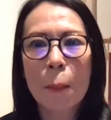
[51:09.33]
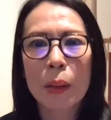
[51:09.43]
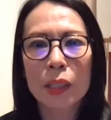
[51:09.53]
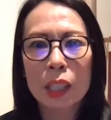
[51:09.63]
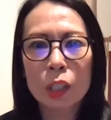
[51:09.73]

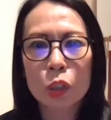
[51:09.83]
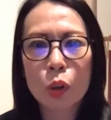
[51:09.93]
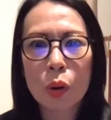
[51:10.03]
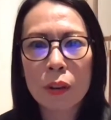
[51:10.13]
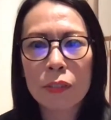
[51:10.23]
but in
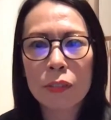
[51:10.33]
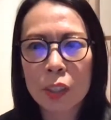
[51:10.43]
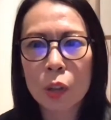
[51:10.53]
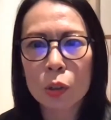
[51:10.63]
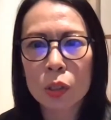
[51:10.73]
your
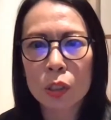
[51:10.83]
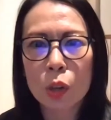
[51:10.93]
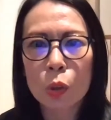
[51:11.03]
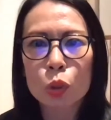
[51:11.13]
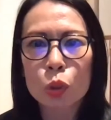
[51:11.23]
field, you
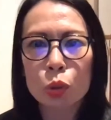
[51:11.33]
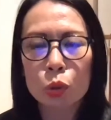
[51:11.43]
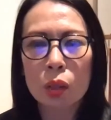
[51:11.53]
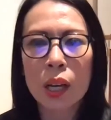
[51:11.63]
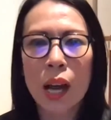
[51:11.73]
also
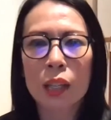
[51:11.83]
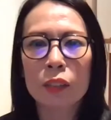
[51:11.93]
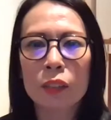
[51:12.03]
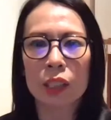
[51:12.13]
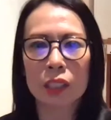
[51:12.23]
do a lot
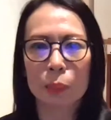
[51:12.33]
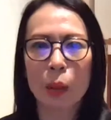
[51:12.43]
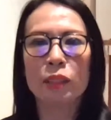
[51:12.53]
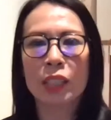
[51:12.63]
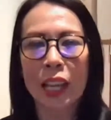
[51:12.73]
of
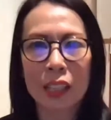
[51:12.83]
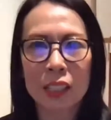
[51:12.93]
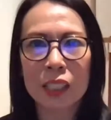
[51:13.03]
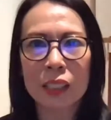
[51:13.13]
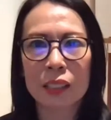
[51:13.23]

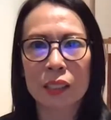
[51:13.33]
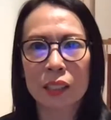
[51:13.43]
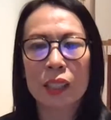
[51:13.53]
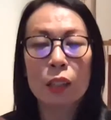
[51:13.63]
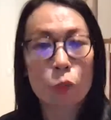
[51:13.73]
spontaneous